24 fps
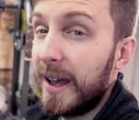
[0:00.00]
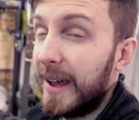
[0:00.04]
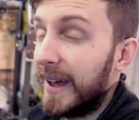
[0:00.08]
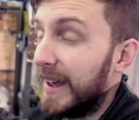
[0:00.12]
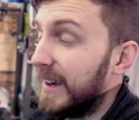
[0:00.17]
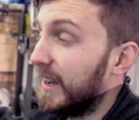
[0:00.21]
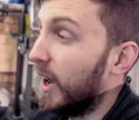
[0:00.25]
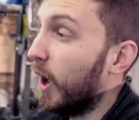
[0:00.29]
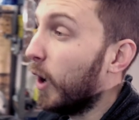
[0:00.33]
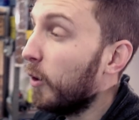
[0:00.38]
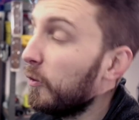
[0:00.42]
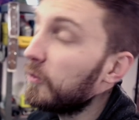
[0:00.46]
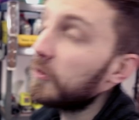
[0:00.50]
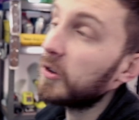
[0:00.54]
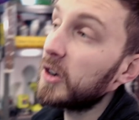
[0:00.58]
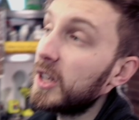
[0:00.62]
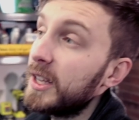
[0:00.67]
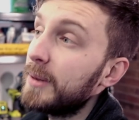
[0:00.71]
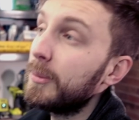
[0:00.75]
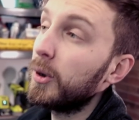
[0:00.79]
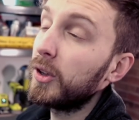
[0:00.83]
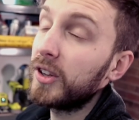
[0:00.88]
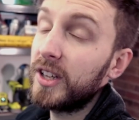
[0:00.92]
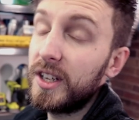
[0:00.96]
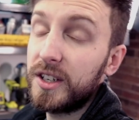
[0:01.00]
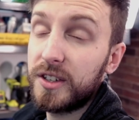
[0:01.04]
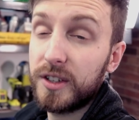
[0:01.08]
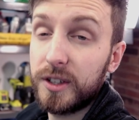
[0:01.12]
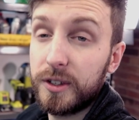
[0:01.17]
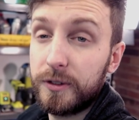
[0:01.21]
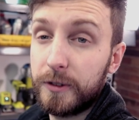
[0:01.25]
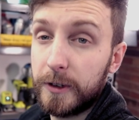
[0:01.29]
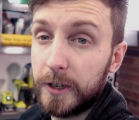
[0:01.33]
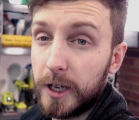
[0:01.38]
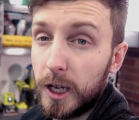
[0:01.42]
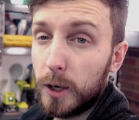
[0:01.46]
And hopefully by the end of
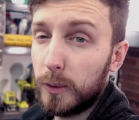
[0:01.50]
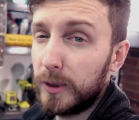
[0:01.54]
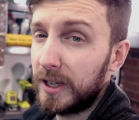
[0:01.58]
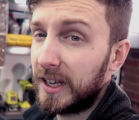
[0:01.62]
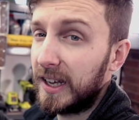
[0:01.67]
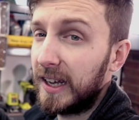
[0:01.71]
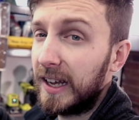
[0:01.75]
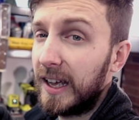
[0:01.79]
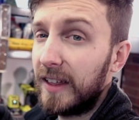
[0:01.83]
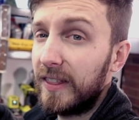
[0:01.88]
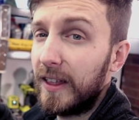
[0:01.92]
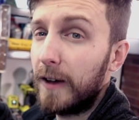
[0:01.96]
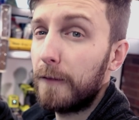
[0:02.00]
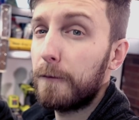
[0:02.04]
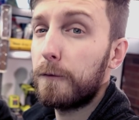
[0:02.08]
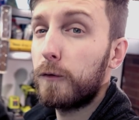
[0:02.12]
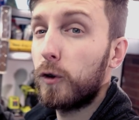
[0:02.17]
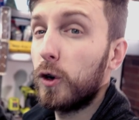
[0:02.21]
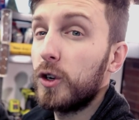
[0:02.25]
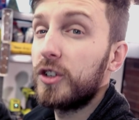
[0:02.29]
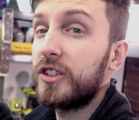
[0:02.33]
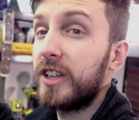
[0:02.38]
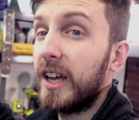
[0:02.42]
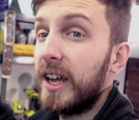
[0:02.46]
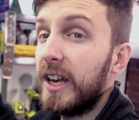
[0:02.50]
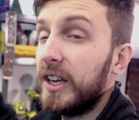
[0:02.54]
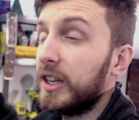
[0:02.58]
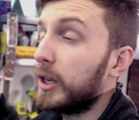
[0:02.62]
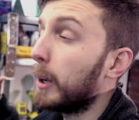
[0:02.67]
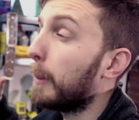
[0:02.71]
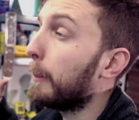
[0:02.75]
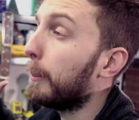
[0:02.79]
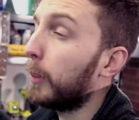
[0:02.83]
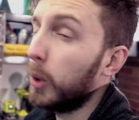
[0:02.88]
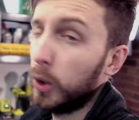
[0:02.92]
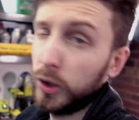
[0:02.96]
this video we can get that front end
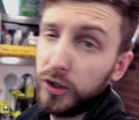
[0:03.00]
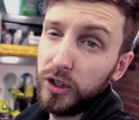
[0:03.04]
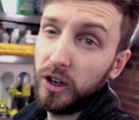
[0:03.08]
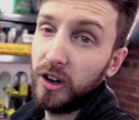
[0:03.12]
put